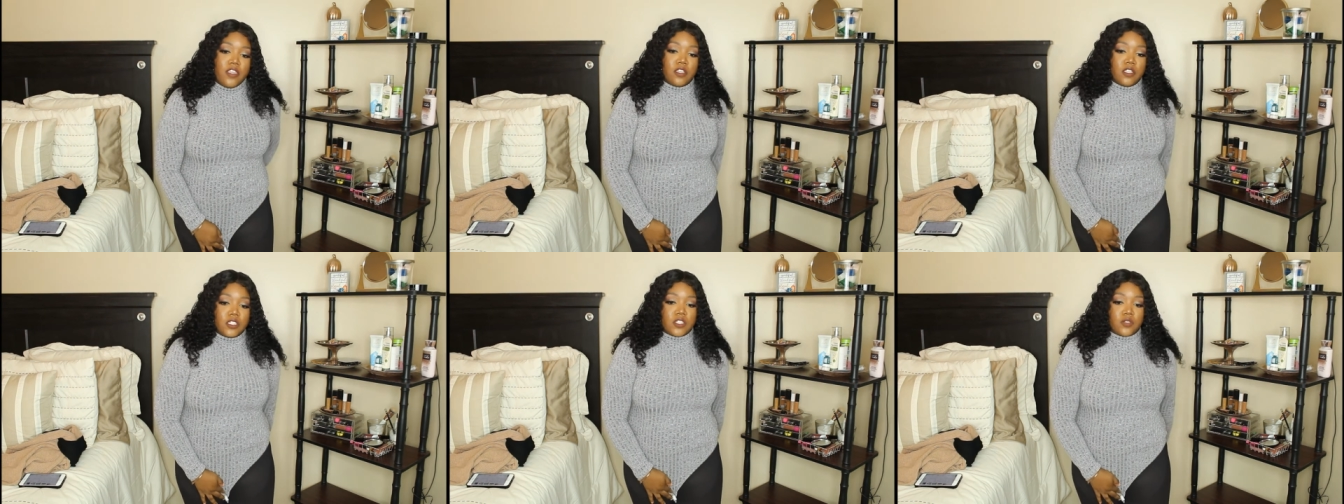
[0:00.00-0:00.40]

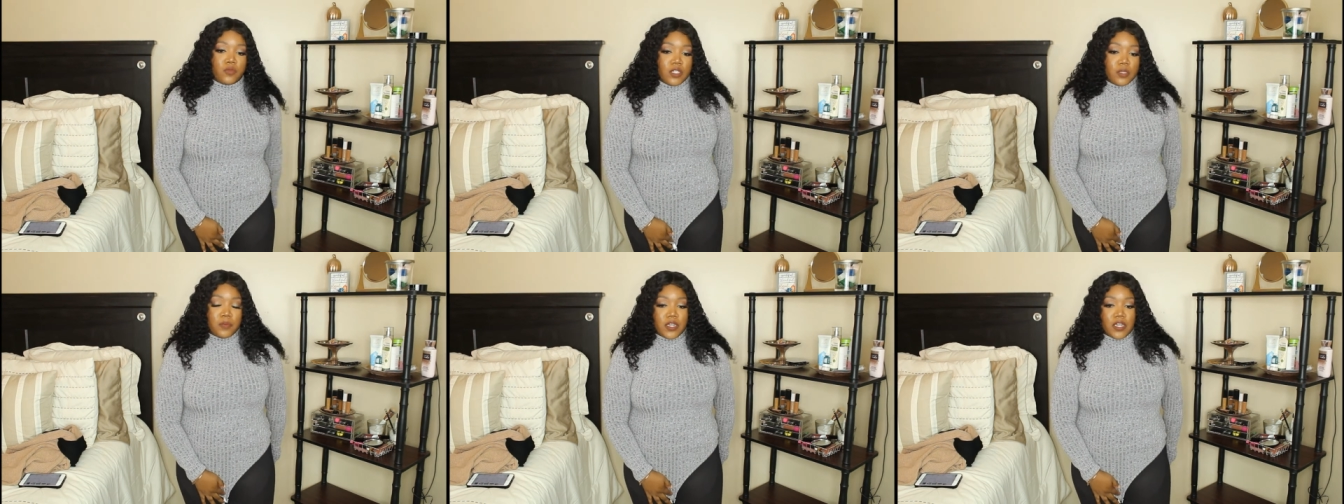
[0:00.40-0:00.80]
you can just
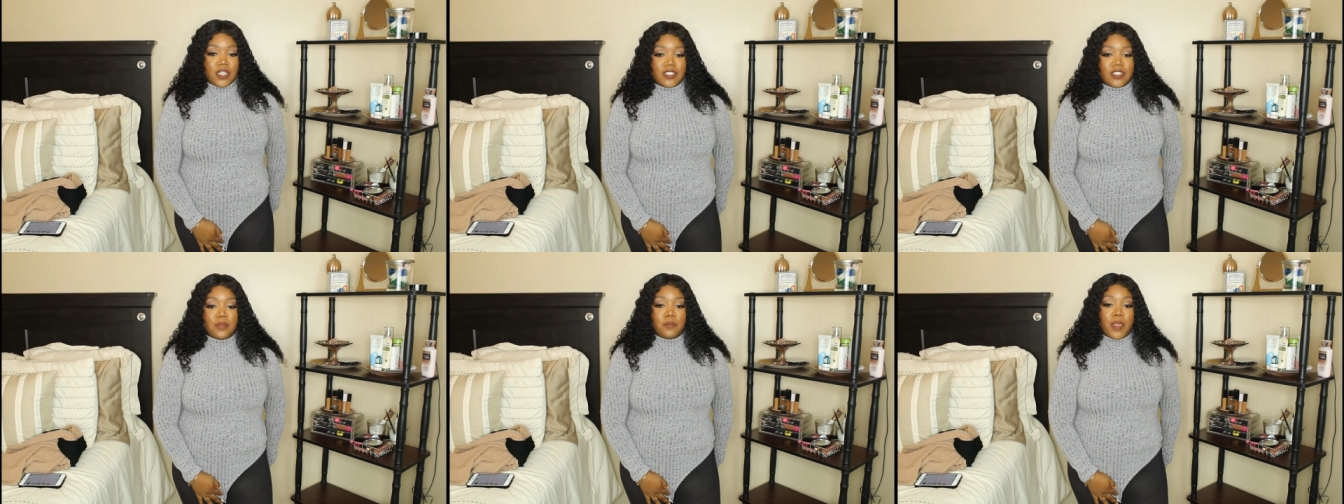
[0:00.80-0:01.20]
really put it
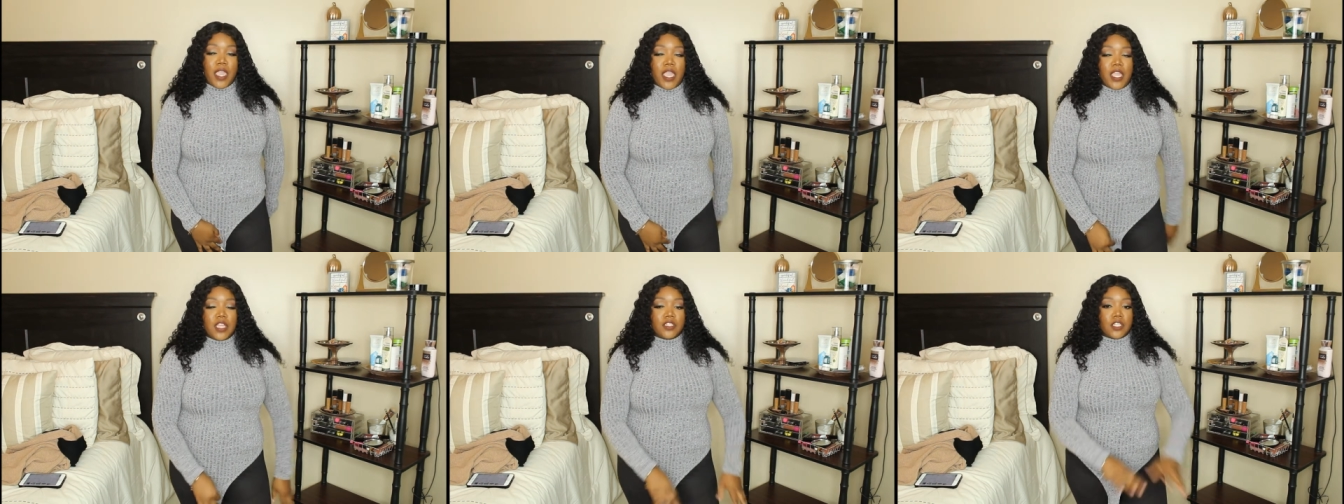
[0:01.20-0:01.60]
in some
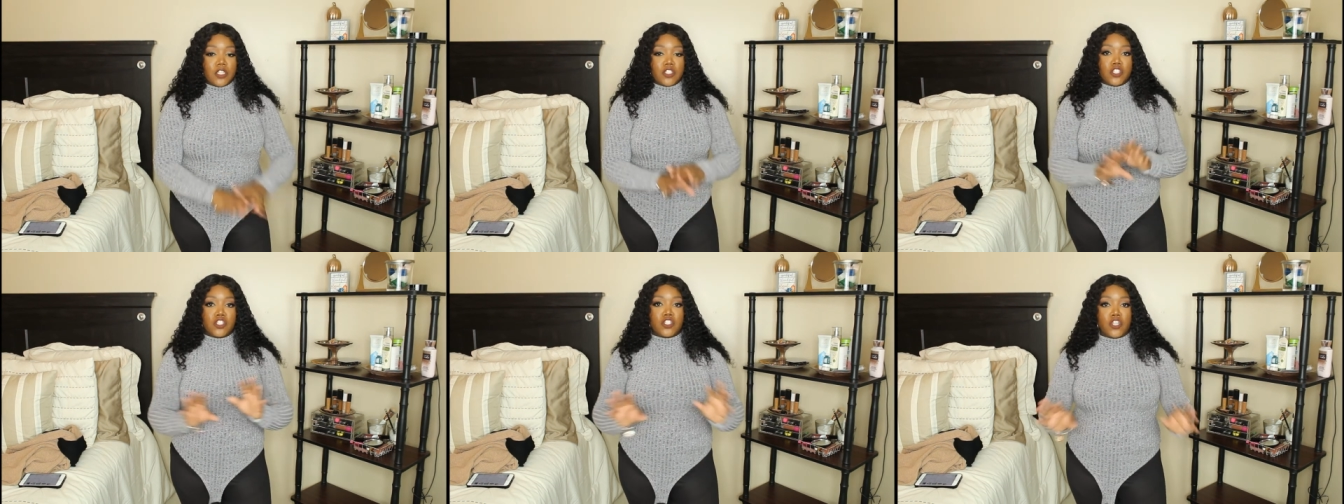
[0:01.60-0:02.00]
pants, a
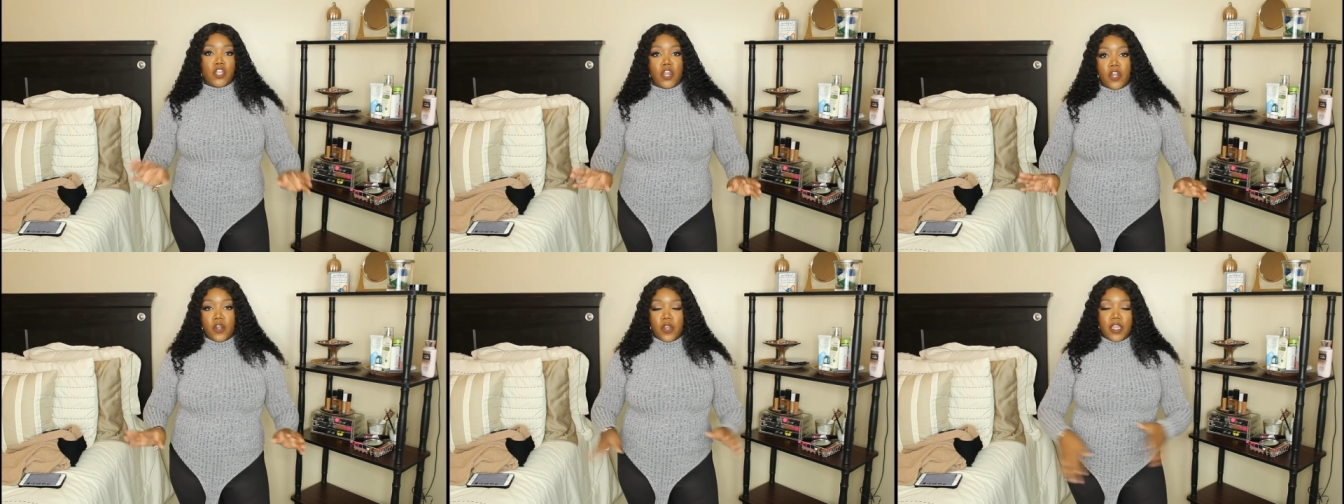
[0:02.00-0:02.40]

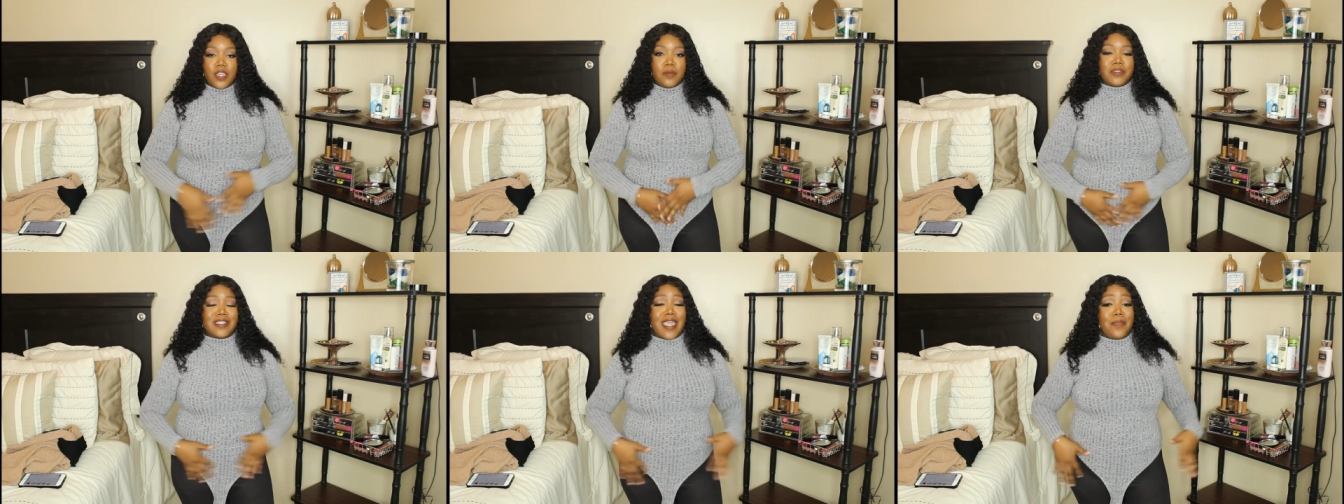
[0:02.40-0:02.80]
skirt,
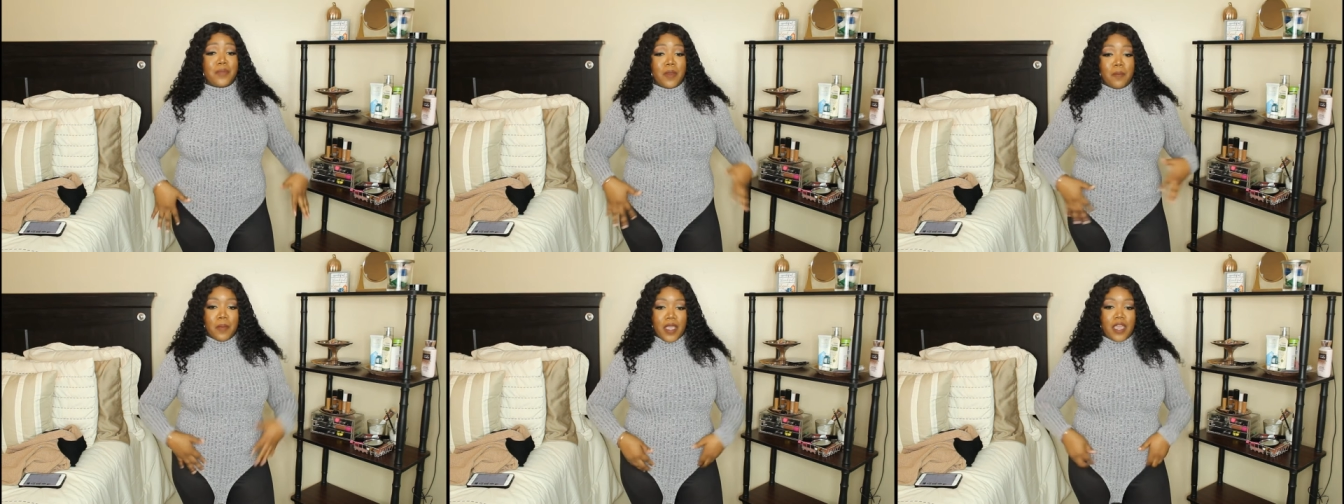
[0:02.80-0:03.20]
any type
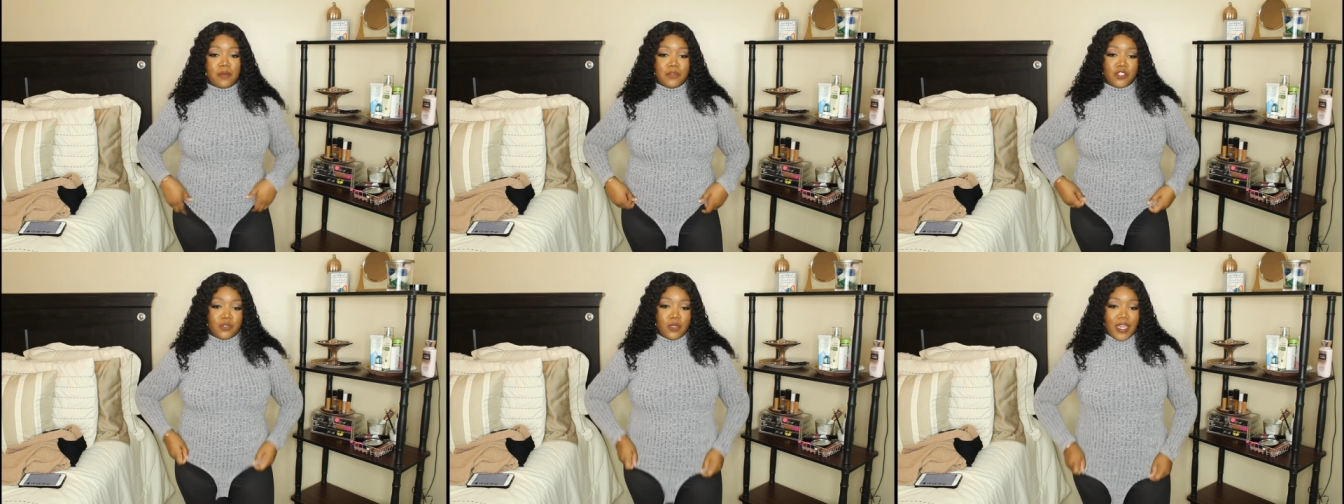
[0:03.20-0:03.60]
of
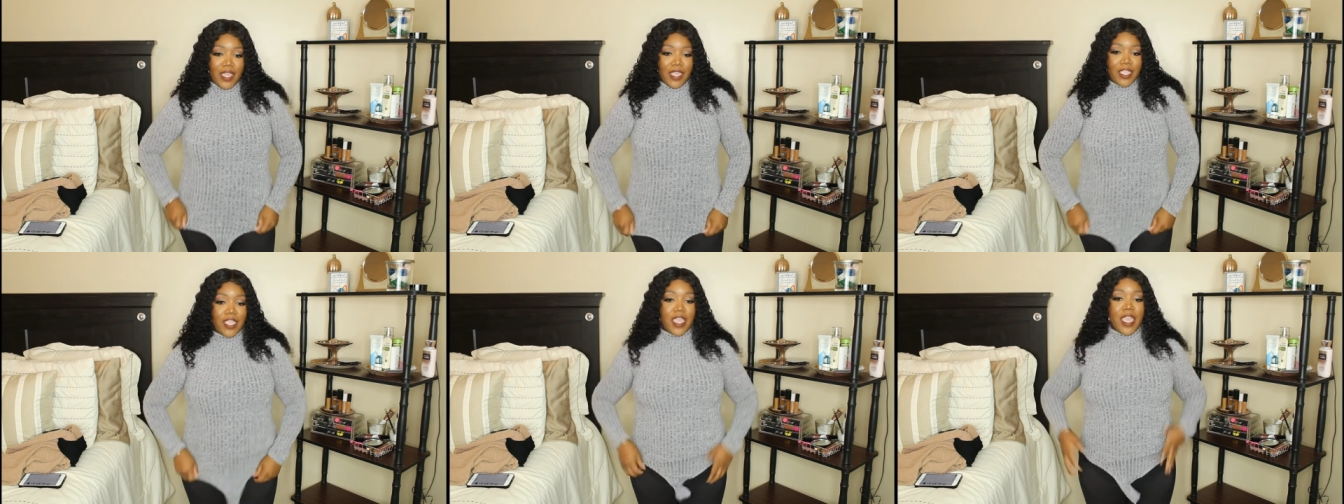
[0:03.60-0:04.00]
bottoms you
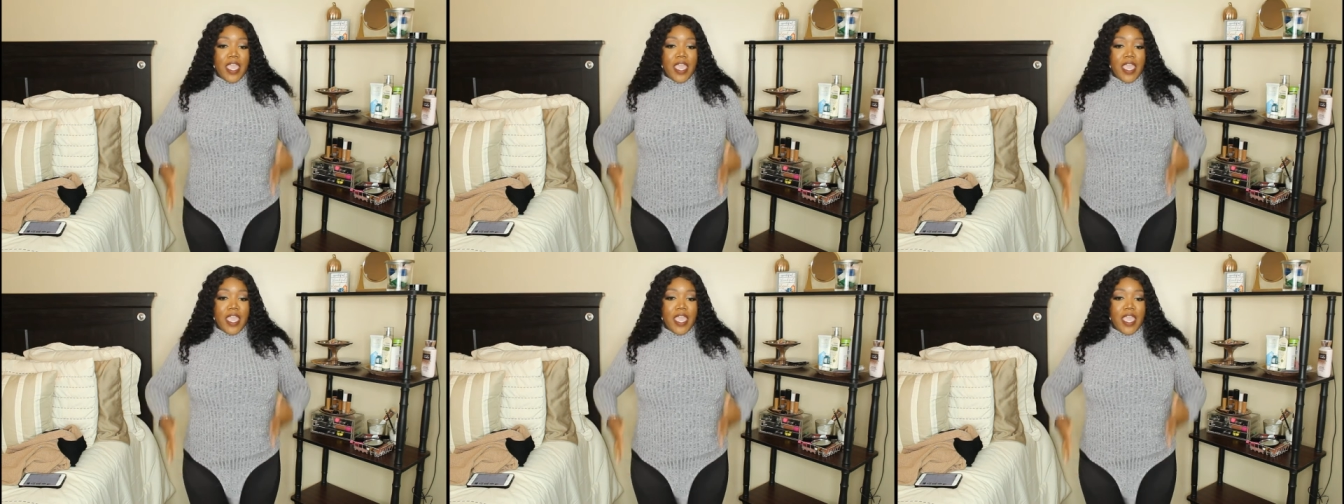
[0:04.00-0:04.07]
like,